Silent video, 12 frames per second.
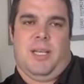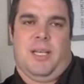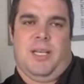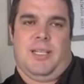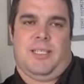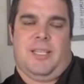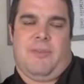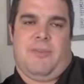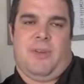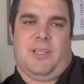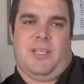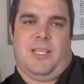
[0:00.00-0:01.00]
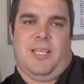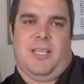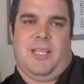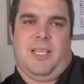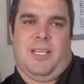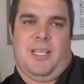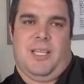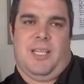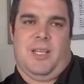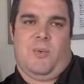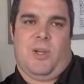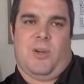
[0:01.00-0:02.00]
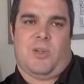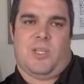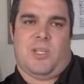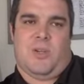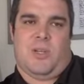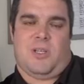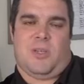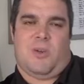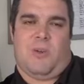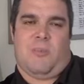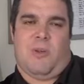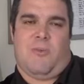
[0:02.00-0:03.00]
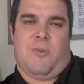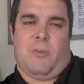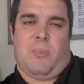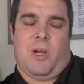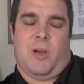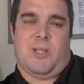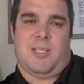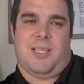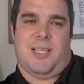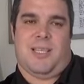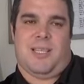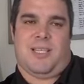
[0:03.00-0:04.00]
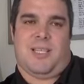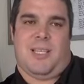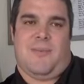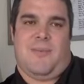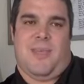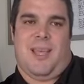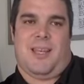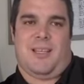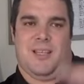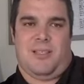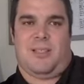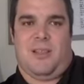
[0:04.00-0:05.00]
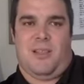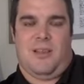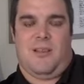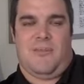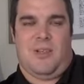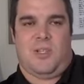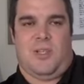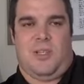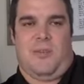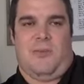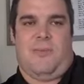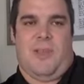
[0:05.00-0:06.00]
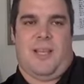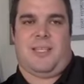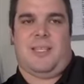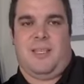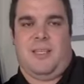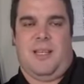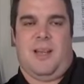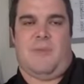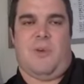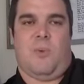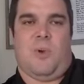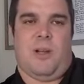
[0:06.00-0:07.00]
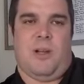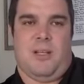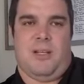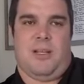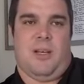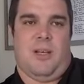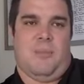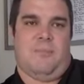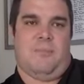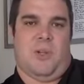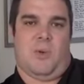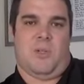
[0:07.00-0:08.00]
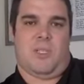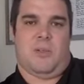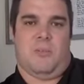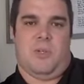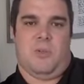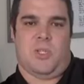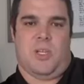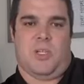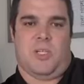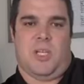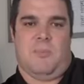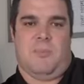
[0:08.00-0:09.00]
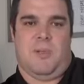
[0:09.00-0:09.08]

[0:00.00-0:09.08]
Definitely we are still concerned about forbearance as that does eventually affect everyone. There was some news on